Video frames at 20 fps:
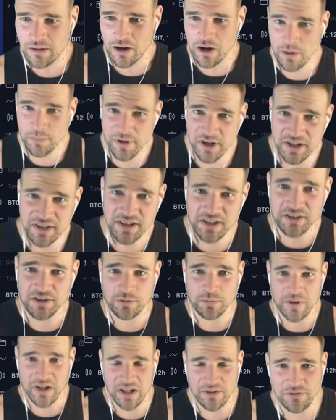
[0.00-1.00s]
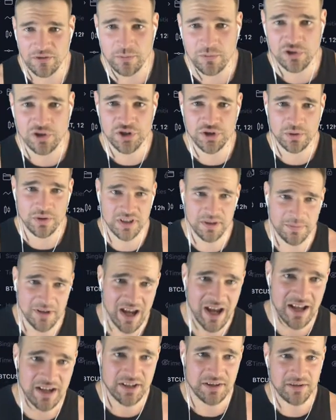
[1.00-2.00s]
Our pink says they're waiting for more shorts to
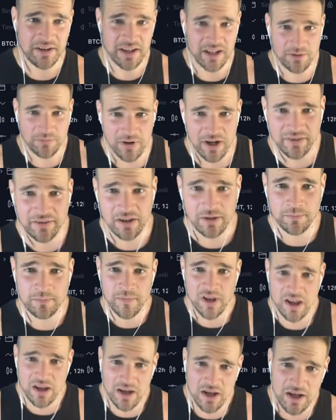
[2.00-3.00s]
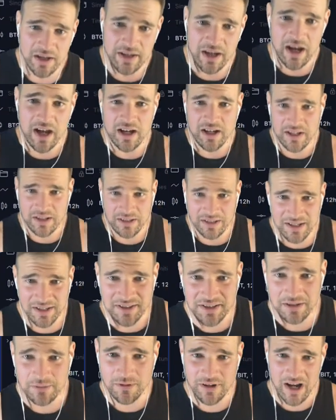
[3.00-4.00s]
be added so they can wreck them. Yeah,
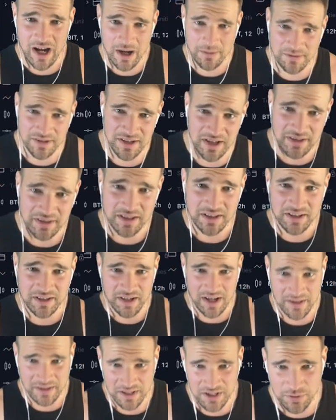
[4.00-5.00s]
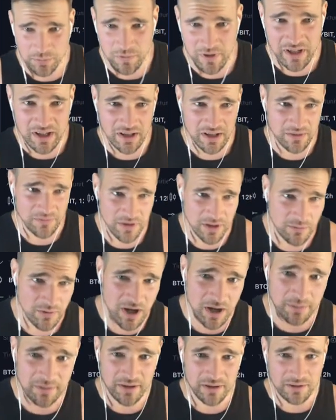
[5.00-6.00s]
let's see what happens at this weekly
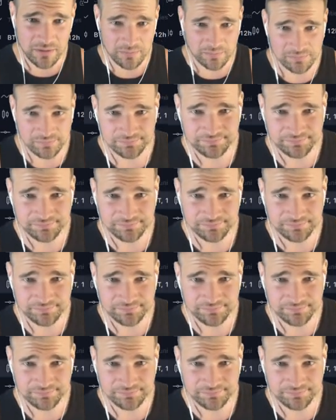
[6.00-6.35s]
VWAP here.